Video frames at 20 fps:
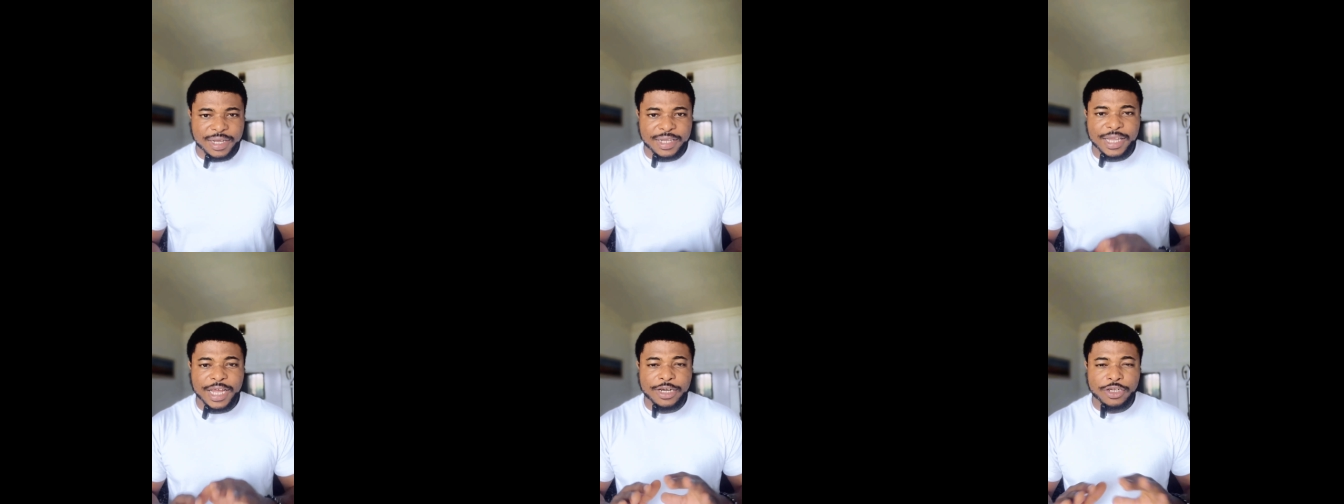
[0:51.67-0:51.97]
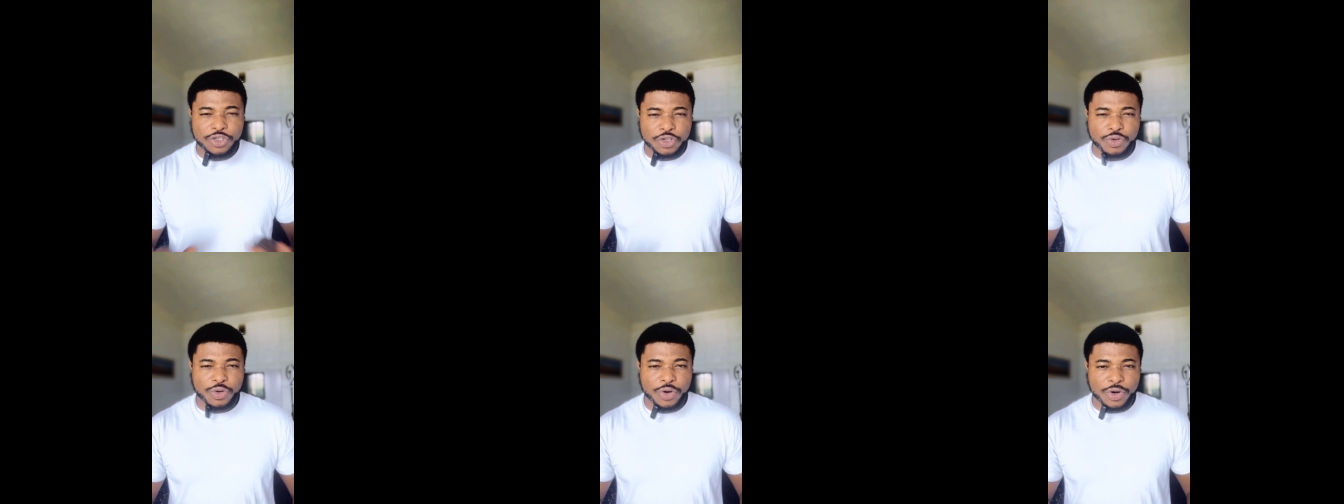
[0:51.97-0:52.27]
That
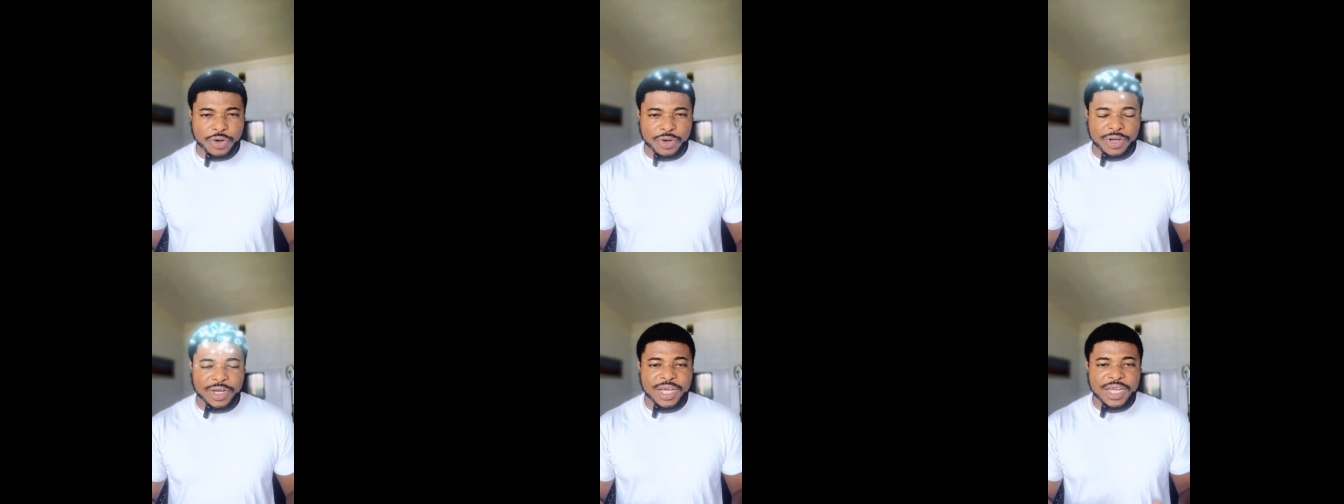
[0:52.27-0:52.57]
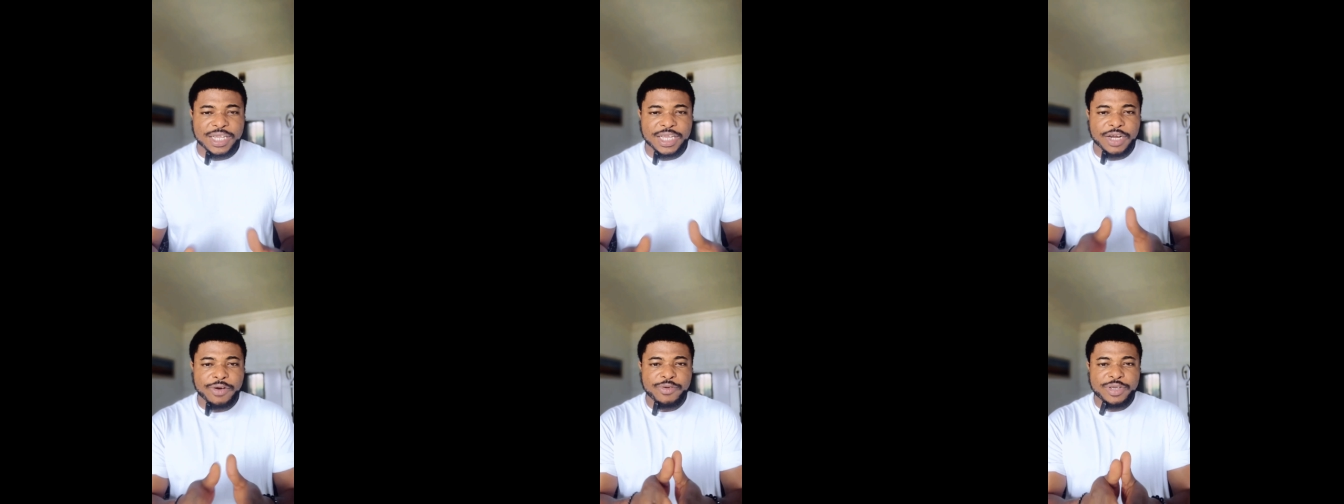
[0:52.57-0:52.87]
is wrong.
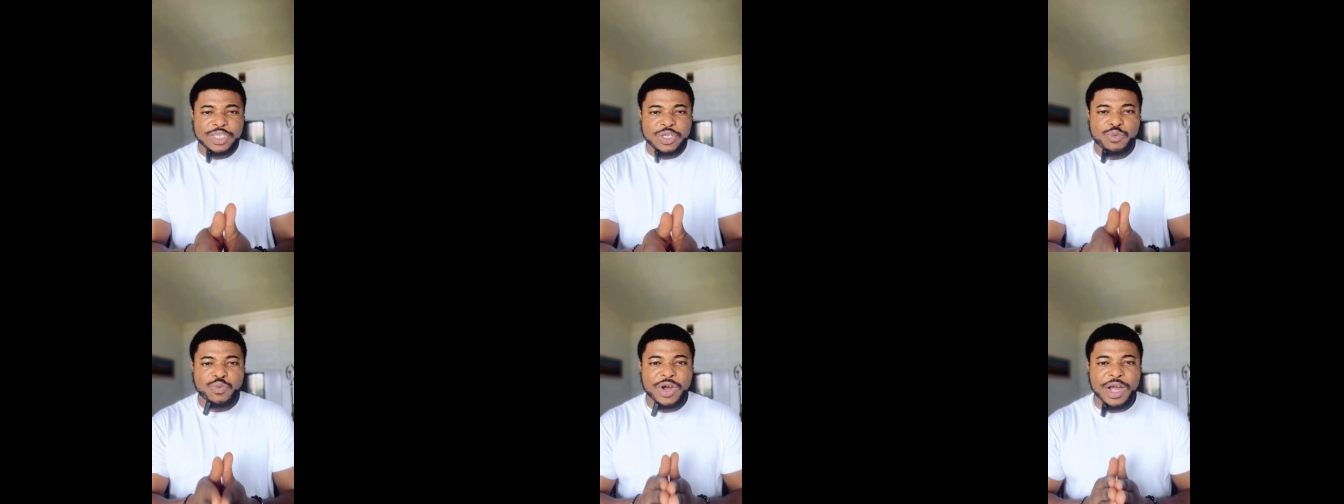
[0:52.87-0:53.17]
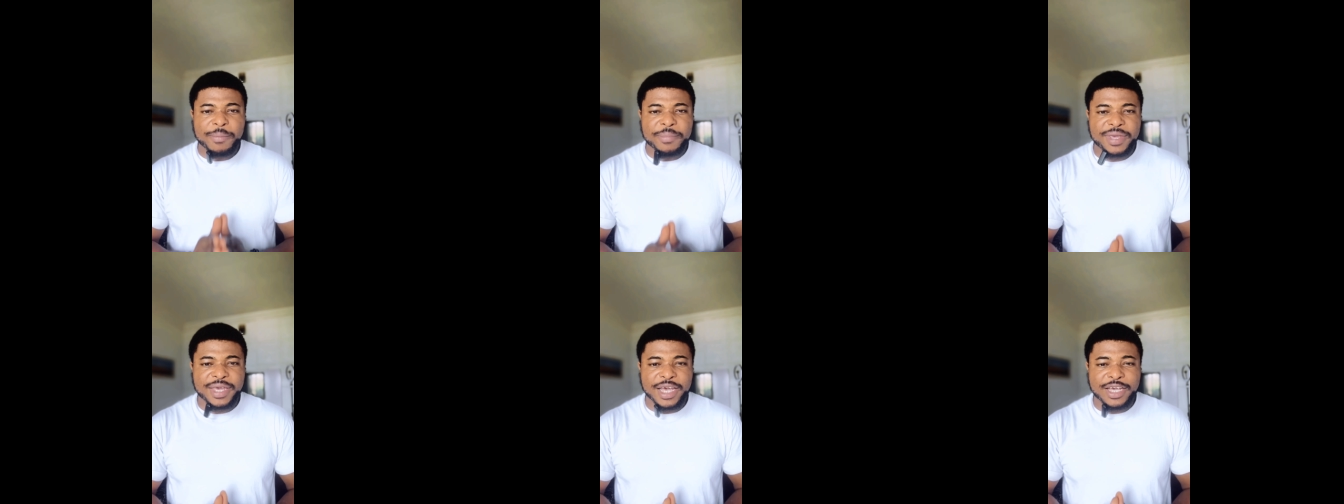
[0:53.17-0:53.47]
The reason why
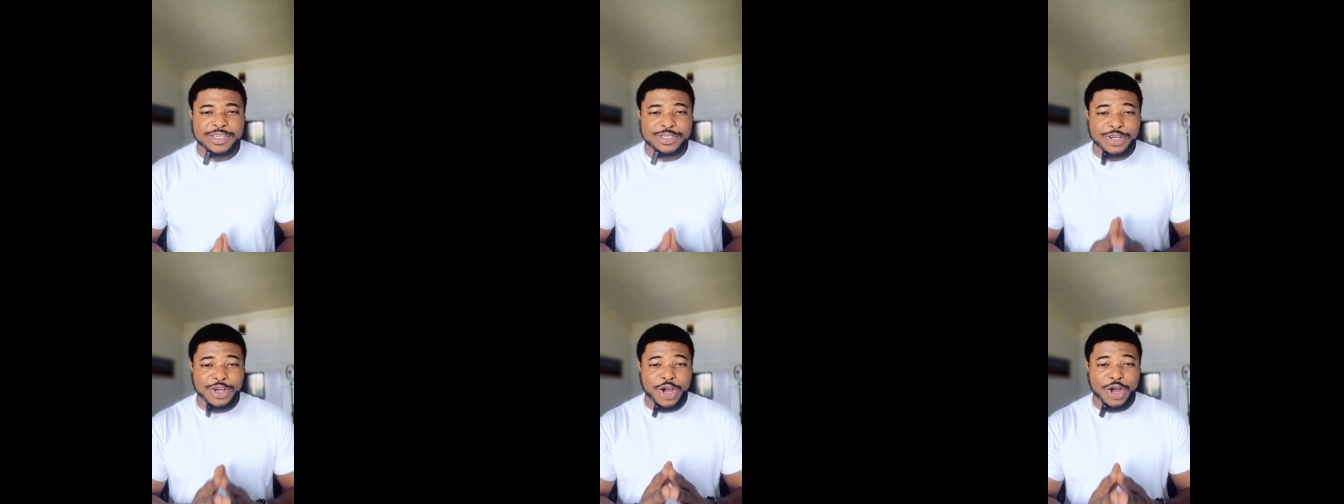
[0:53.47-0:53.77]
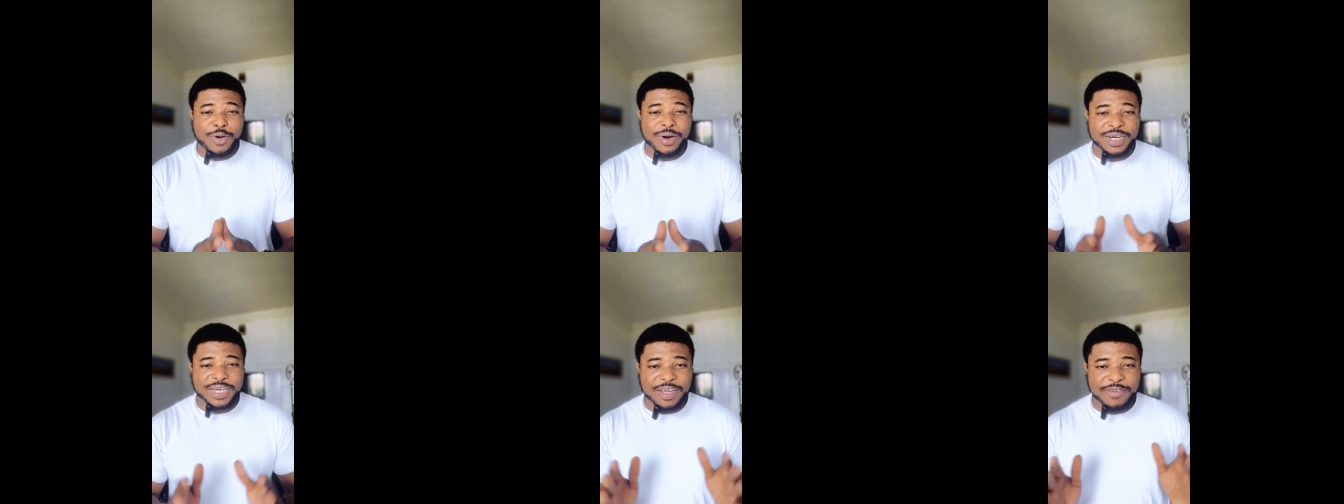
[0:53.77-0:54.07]
I'm here is to
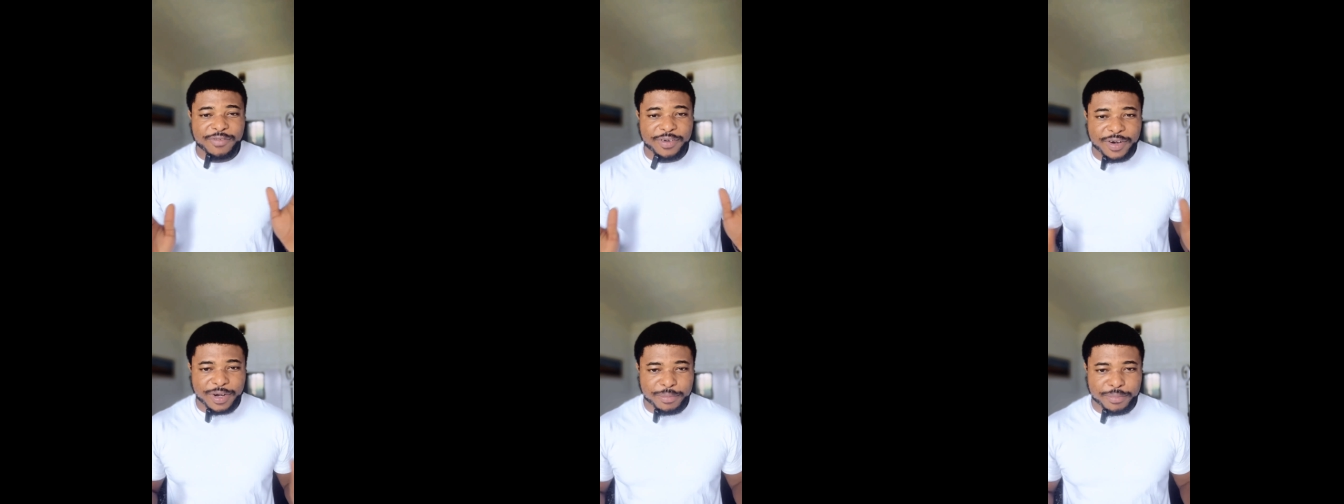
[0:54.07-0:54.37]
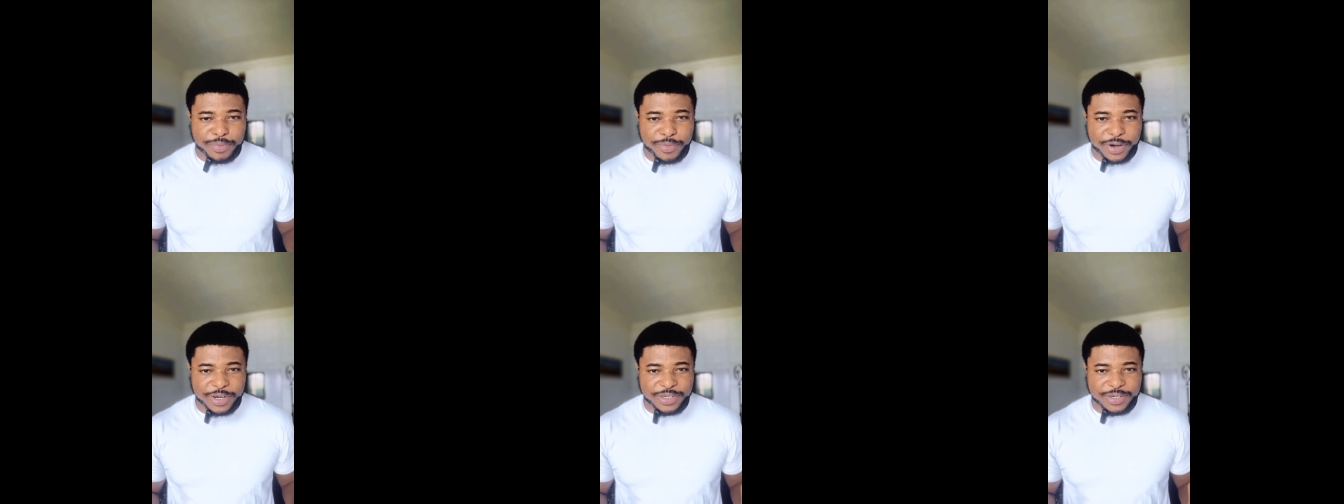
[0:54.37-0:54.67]
correct that very
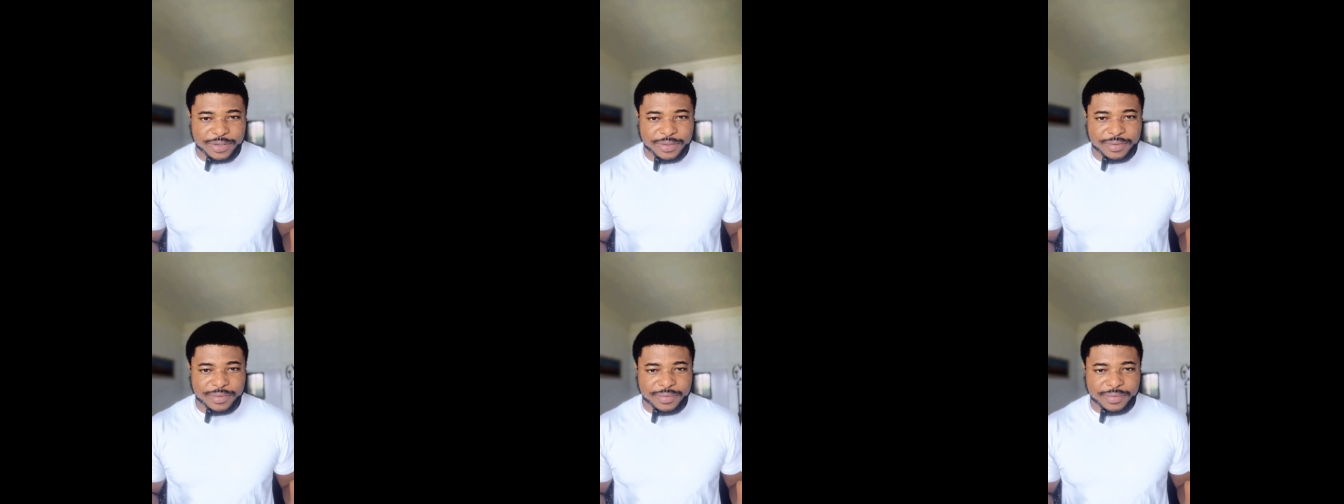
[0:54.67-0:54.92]
impression.